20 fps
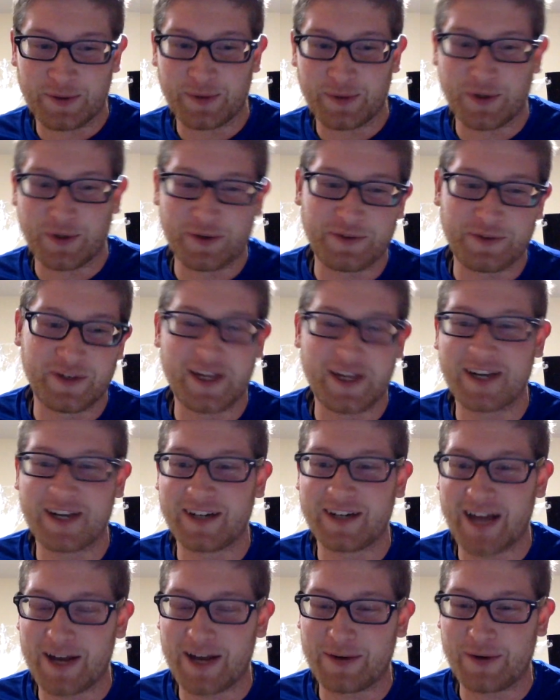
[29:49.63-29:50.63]
will figure
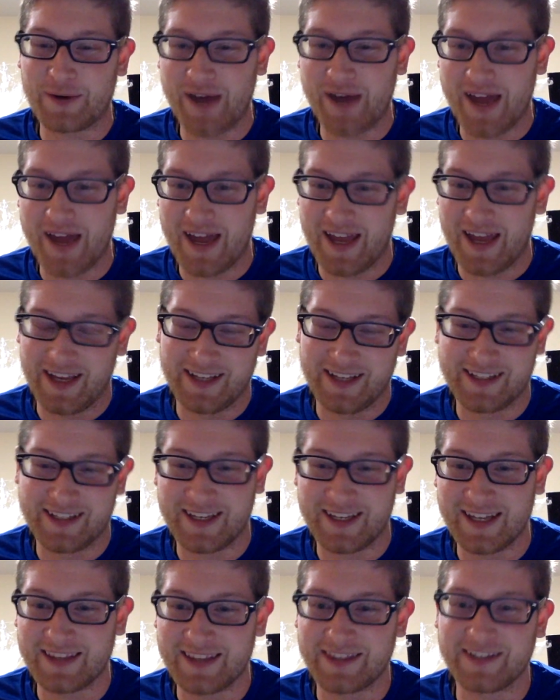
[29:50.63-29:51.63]
out a way to
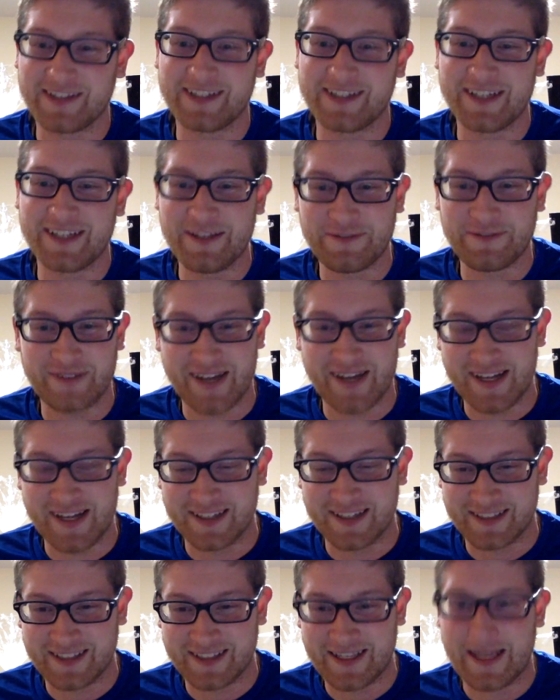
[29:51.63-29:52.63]
get their
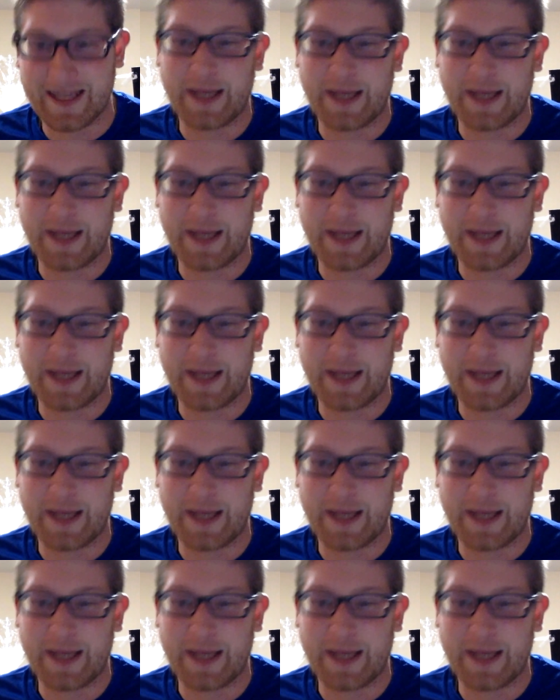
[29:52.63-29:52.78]
defense